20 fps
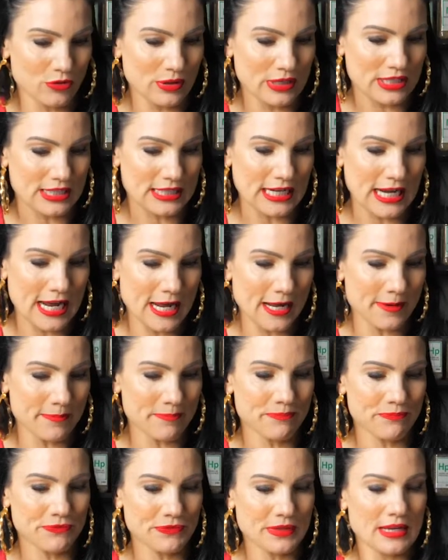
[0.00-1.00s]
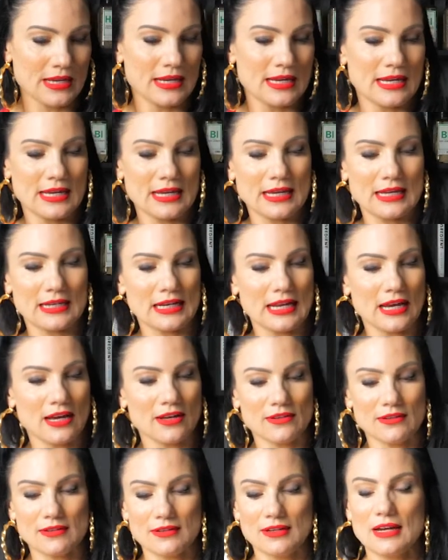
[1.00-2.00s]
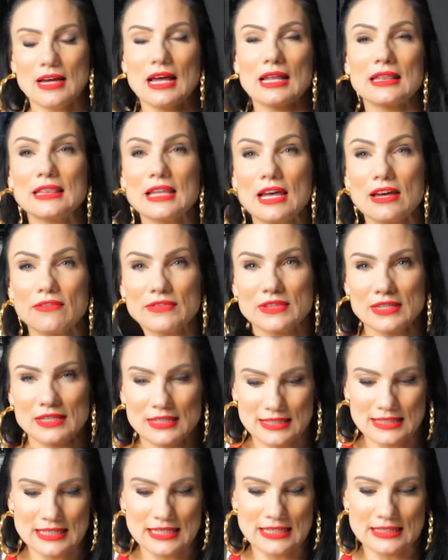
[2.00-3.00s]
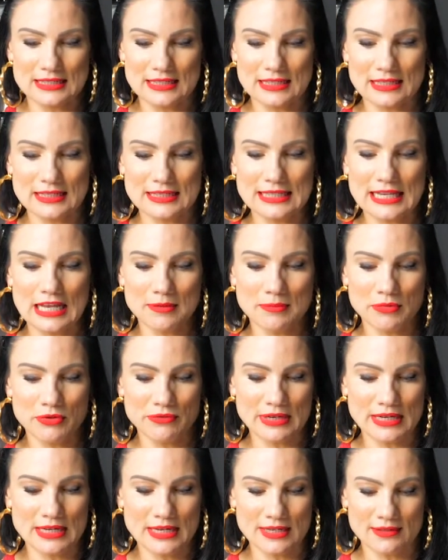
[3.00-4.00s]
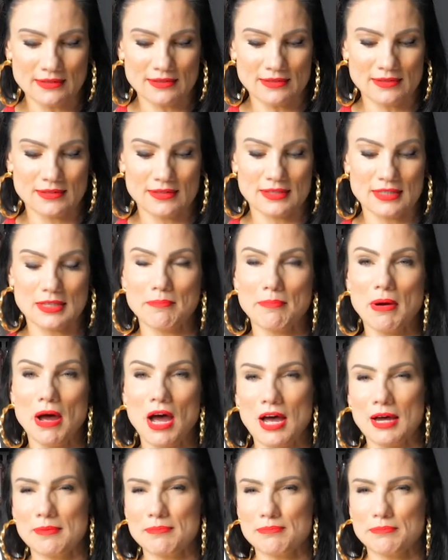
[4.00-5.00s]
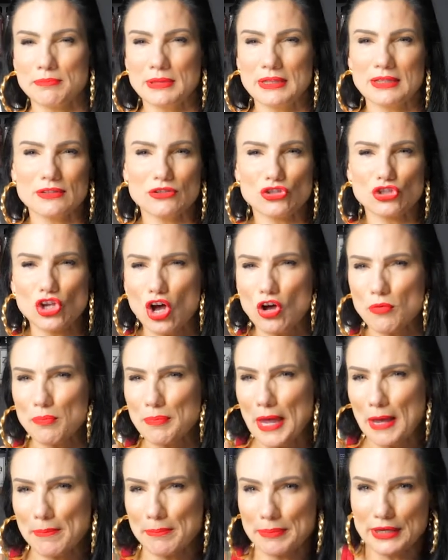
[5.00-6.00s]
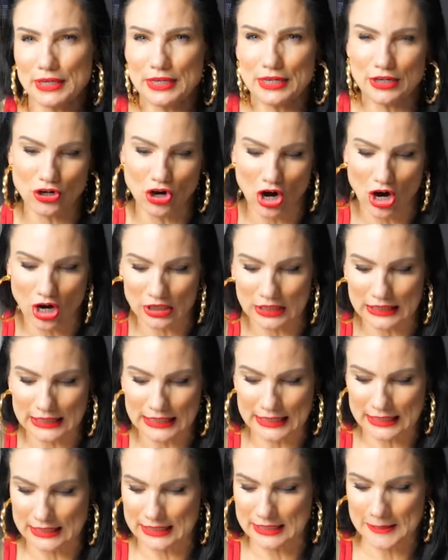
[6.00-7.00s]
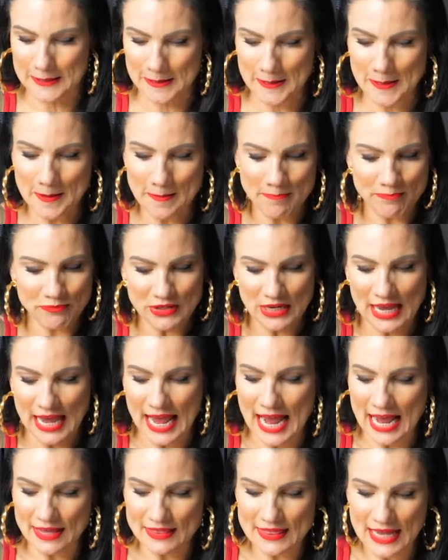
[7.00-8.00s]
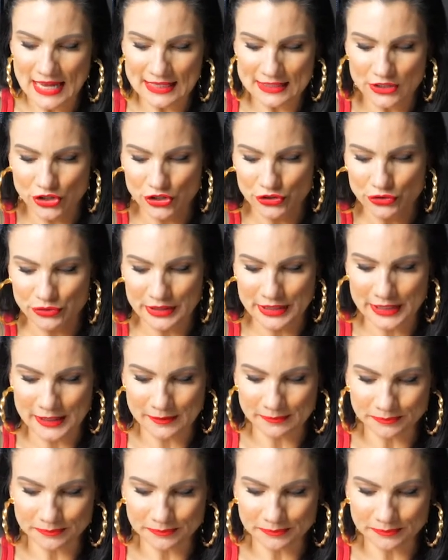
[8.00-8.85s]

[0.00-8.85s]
Quick shot. Now, I love this seasoning. Santa Maria, it's the bomb. But salt, pepper, garlic, add that to it.